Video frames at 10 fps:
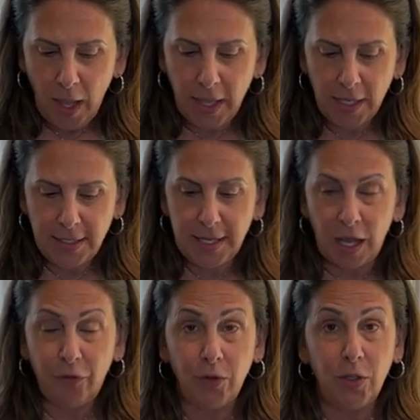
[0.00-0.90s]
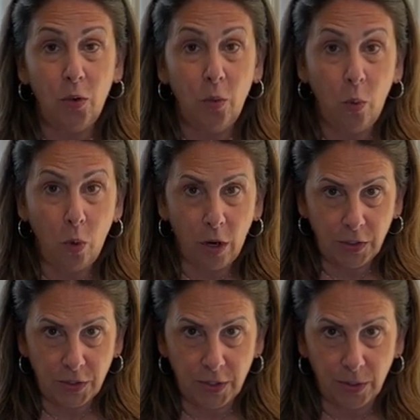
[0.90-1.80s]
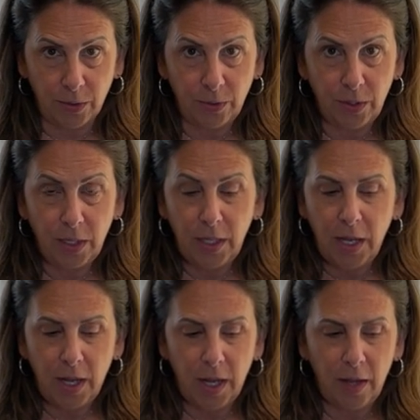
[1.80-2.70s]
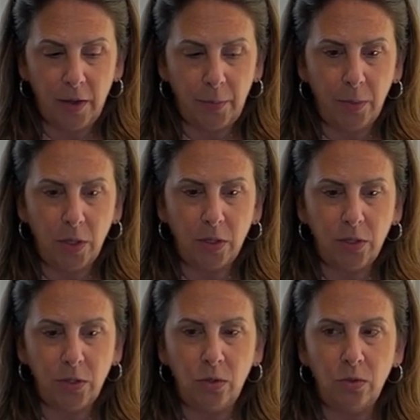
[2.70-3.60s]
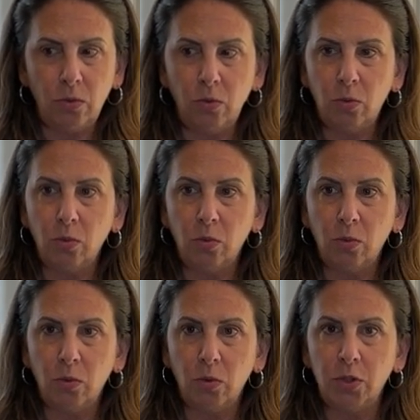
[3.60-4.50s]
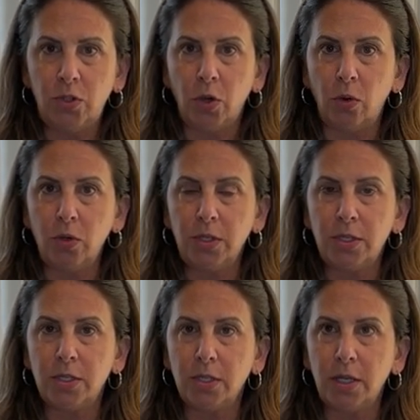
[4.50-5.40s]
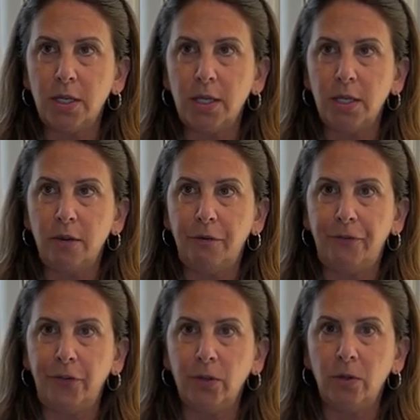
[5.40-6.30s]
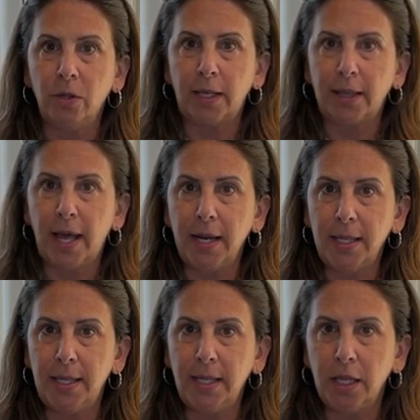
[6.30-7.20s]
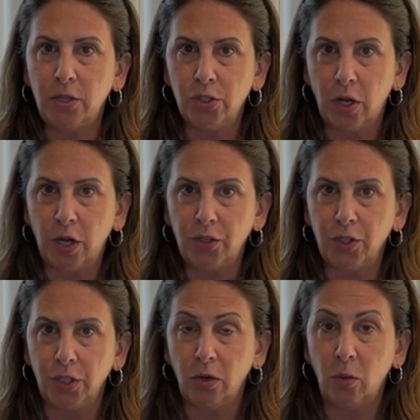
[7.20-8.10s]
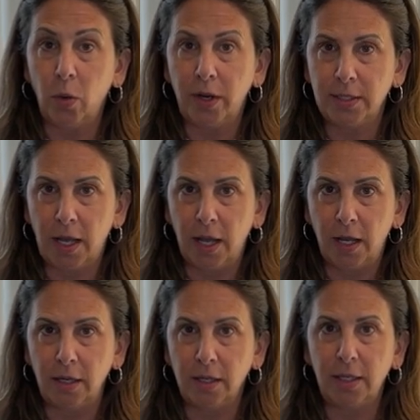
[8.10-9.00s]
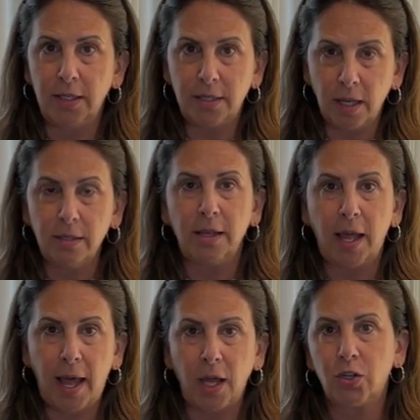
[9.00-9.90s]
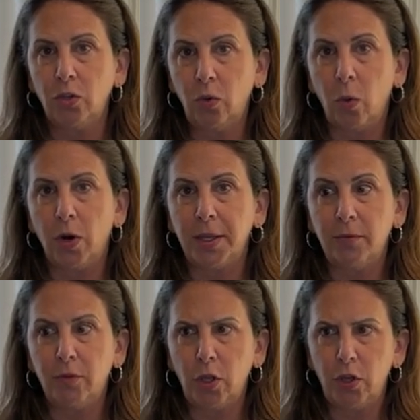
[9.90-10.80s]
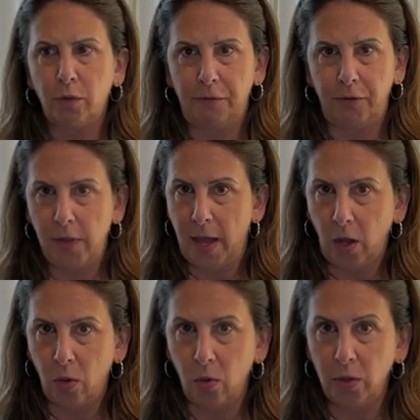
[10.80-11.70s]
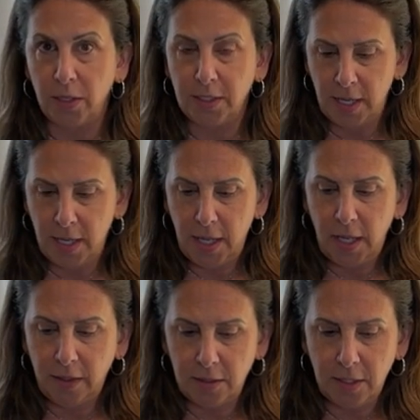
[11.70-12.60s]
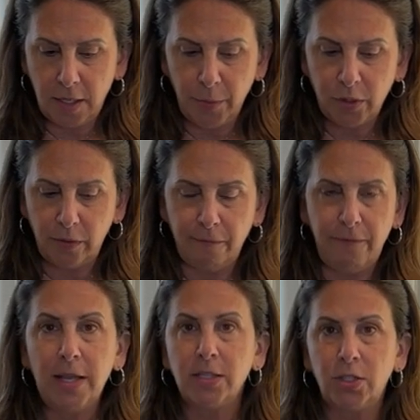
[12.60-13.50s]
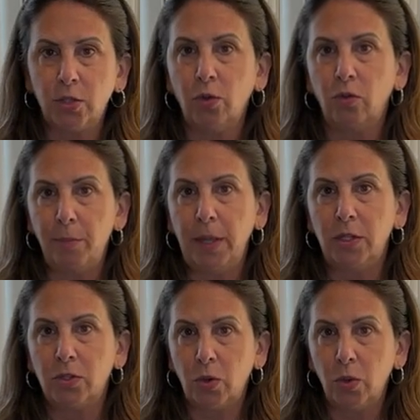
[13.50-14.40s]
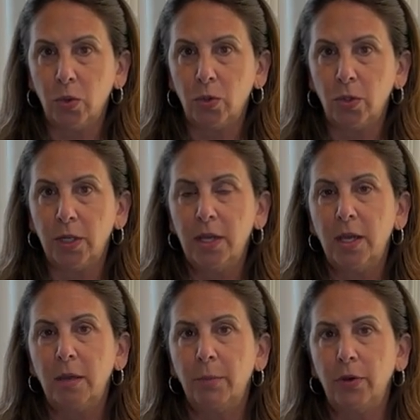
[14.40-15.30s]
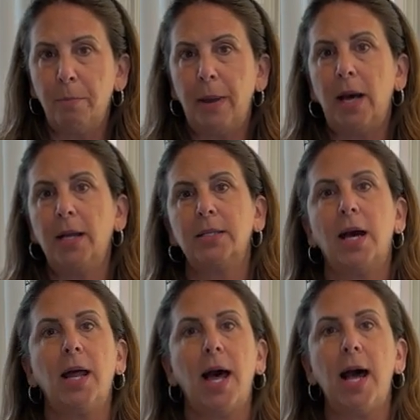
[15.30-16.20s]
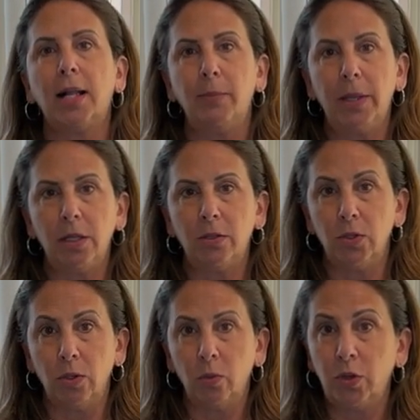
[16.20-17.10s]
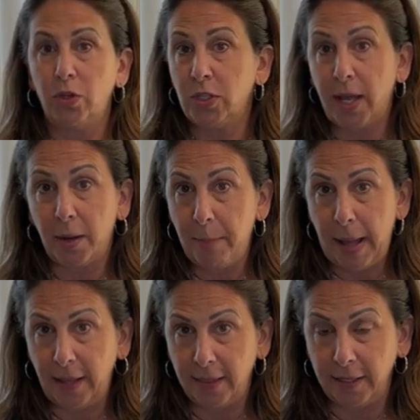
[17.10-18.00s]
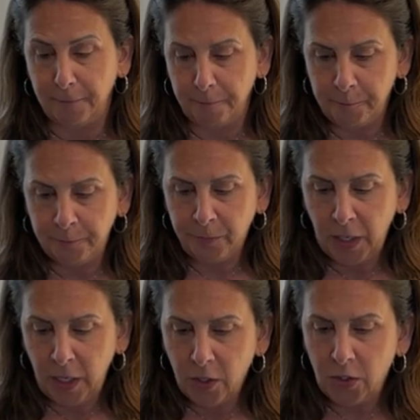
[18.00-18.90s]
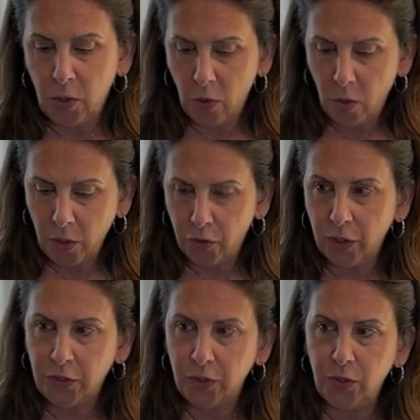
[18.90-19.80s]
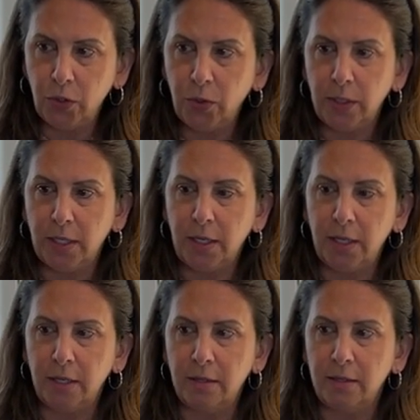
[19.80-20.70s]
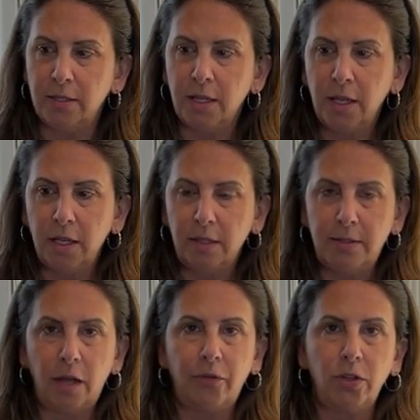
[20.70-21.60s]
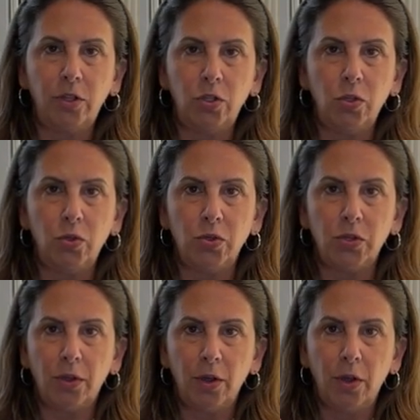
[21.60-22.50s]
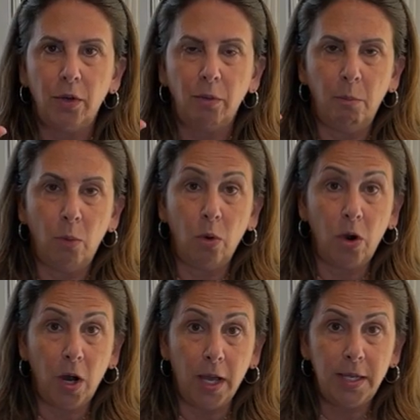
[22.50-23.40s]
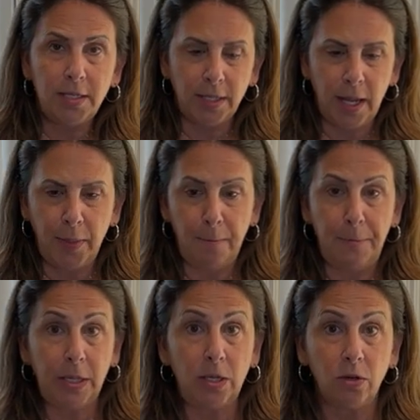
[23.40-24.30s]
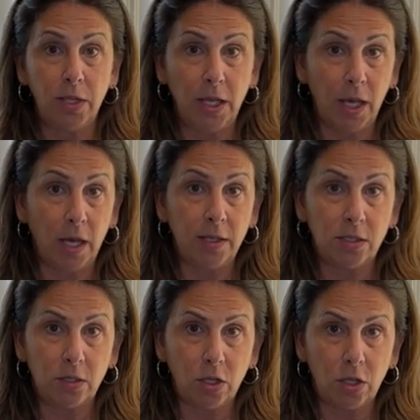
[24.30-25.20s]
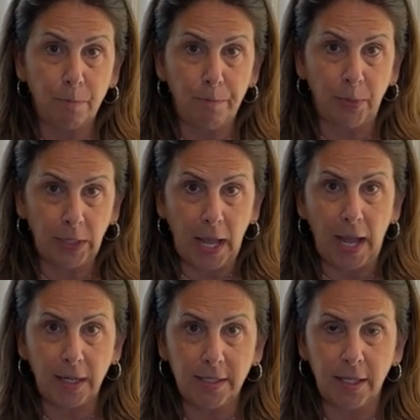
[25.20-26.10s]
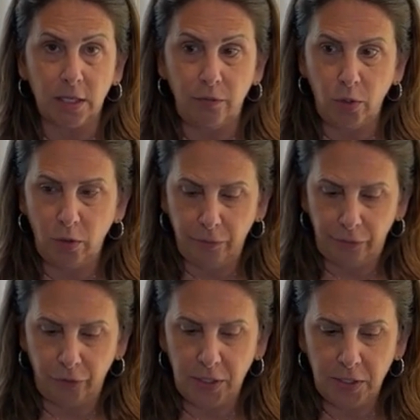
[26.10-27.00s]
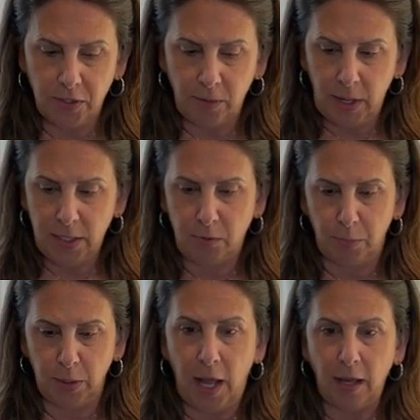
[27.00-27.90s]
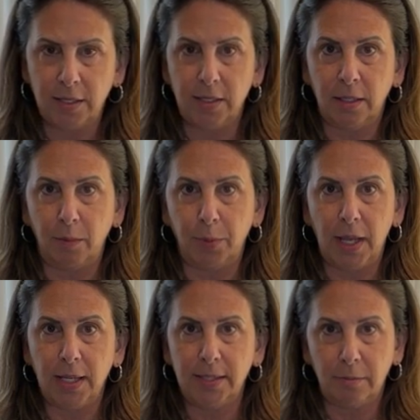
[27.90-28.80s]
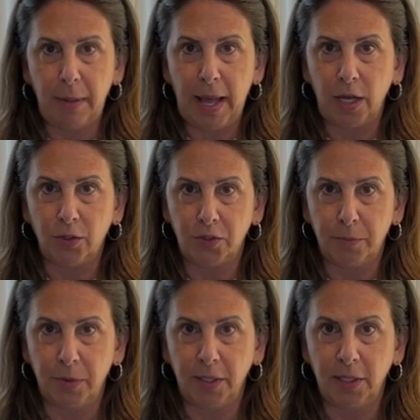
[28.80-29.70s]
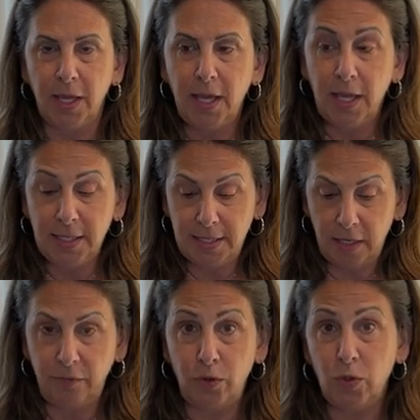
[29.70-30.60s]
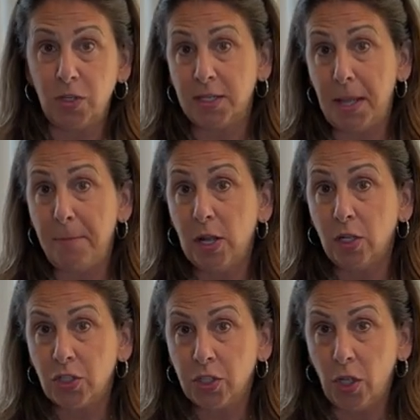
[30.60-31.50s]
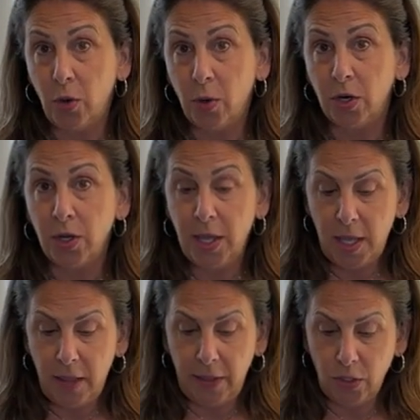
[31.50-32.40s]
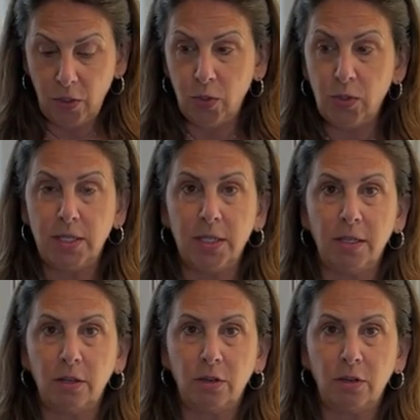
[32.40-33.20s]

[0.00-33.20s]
It definitely works though. Um, you don't feel like that heat exhaustion when it's on. It does actually work even though you don't feel that coldness. The temperature of the vest still remains cool, but your body is kind of acclimating to it, which is not a bad thing. So tricks to doing it is definitely use more ice, and the bigger the ice blocks, like if you can freeze some ice blocks in like plastic bags or something, instead of using, because they melt slower than using